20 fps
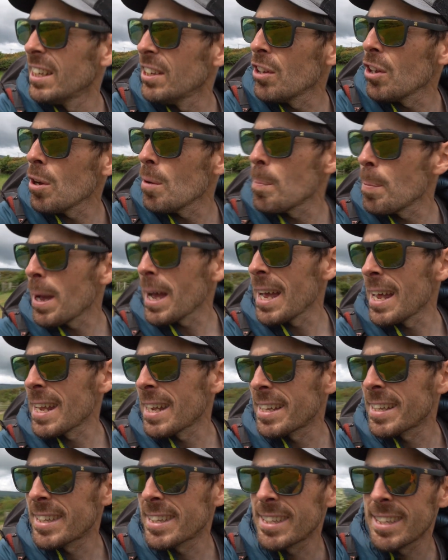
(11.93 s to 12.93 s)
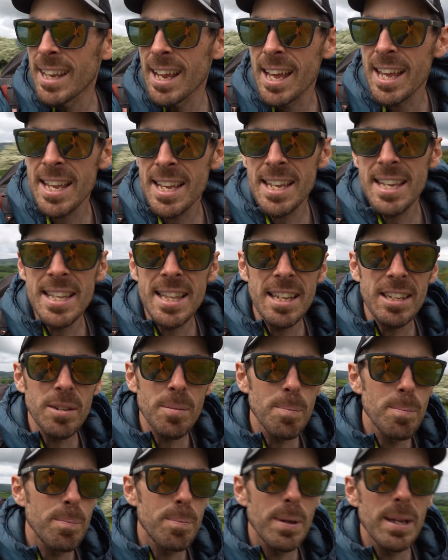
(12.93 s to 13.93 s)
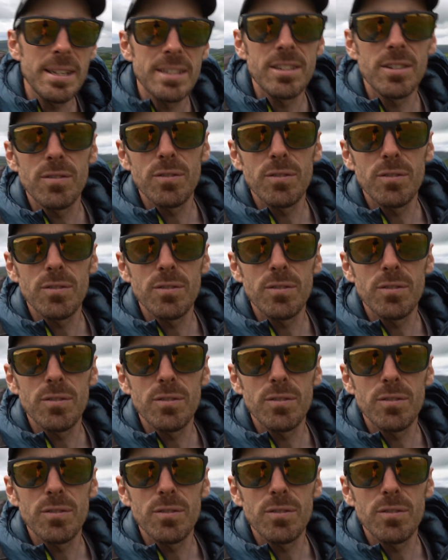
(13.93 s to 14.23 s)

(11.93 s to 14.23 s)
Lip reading: Not a bad day. There's a bit